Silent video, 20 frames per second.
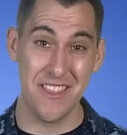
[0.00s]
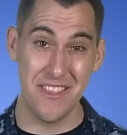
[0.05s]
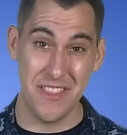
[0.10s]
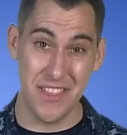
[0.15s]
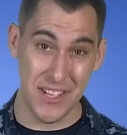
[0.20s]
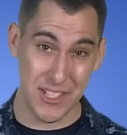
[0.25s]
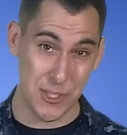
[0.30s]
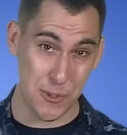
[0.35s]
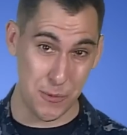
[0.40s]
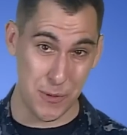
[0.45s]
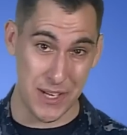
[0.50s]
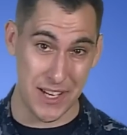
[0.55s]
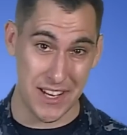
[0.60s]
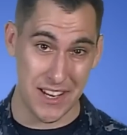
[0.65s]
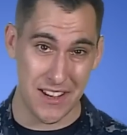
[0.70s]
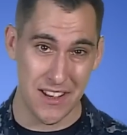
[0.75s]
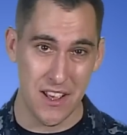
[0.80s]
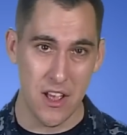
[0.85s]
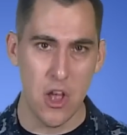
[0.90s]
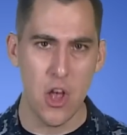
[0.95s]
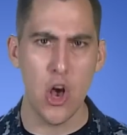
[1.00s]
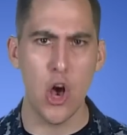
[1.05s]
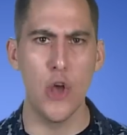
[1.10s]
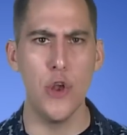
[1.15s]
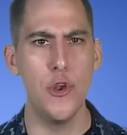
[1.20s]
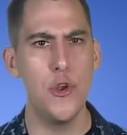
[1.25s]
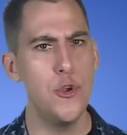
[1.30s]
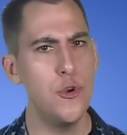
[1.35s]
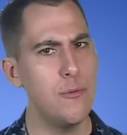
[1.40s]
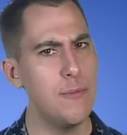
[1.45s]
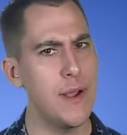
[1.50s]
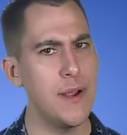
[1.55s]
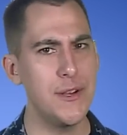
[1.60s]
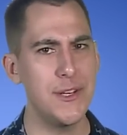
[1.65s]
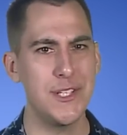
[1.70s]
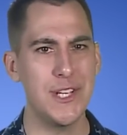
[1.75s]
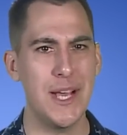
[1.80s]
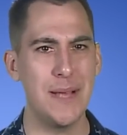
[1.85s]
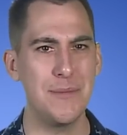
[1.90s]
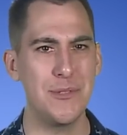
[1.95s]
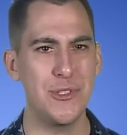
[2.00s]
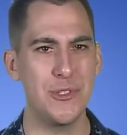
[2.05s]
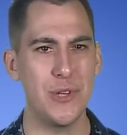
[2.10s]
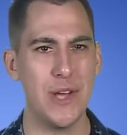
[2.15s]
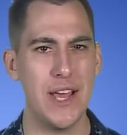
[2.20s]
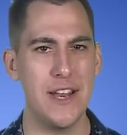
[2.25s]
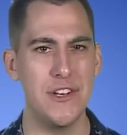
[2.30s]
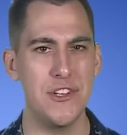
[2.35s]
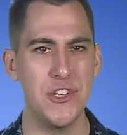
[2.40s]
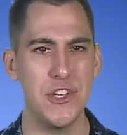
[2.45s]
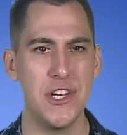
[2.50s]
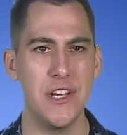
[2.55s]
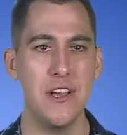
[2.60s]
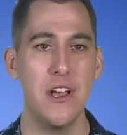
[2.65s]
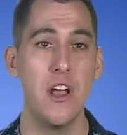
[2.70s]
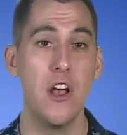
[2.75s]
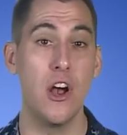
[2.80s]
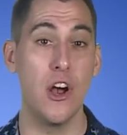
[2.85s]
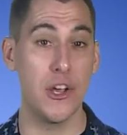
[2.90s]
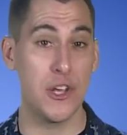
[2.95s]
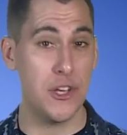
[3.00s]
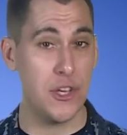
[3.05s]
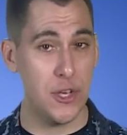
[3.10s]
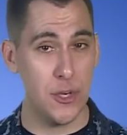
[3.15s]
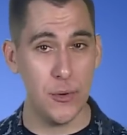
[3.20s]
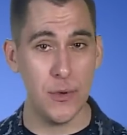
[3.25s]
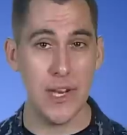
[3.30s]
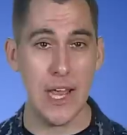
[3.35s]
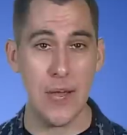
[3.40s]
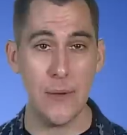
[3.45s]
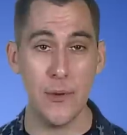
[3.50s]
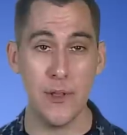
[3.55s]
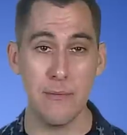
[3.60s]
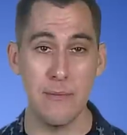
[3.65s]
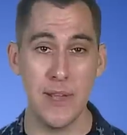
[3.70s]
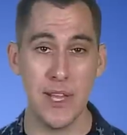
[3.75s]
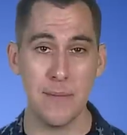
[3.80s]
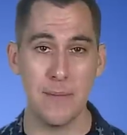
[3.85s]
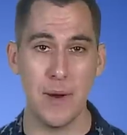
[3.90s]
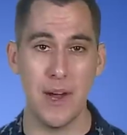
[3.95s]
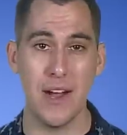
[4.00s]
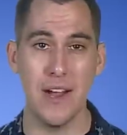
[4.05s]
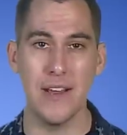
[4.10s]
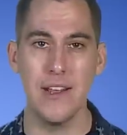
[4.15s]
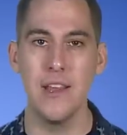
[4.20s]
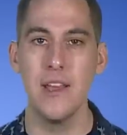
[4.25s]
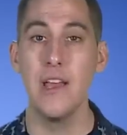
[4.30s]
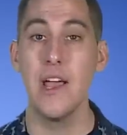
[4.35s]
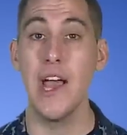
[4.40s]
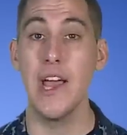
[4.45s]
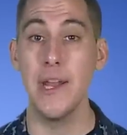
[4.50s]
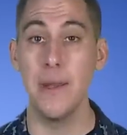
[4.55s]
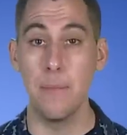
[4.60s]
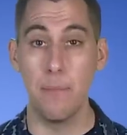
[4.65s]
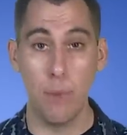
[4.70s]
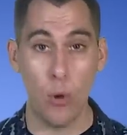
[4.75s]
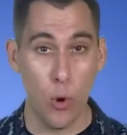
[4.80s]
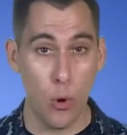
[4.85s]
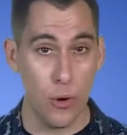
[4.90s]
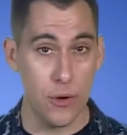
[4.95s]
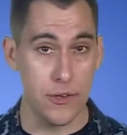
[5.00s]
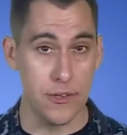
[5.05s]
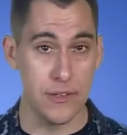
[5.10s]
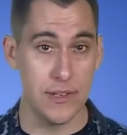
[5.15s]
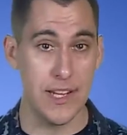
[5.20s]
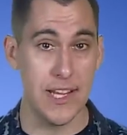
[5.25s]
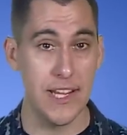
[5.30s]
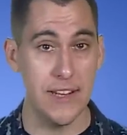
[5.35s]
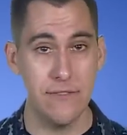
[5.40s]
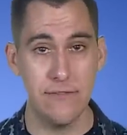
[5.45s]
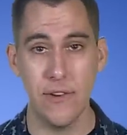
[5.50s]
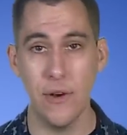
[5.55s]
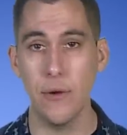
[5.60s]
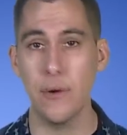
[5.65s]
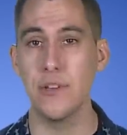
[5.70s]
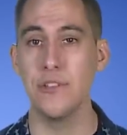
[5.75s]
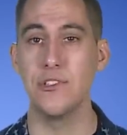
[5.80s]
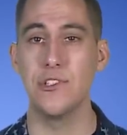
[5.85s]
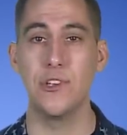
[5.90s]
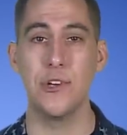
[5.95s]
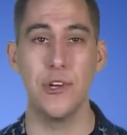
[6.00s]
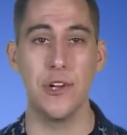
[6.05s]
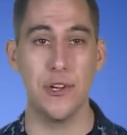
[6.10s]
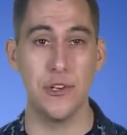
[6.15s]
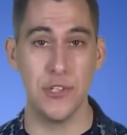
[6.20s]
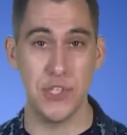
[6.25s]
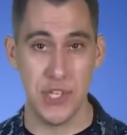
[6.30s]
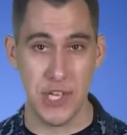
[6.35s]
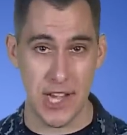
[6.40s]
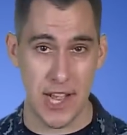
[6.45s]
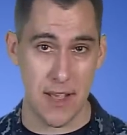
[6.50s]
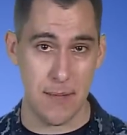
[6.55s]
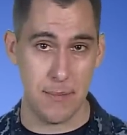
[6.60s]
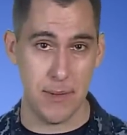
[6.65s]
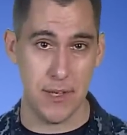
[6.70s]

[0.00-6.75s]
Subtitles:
This week, a new maritime strategy, a Q&A with MCPON, and important info concerning your GI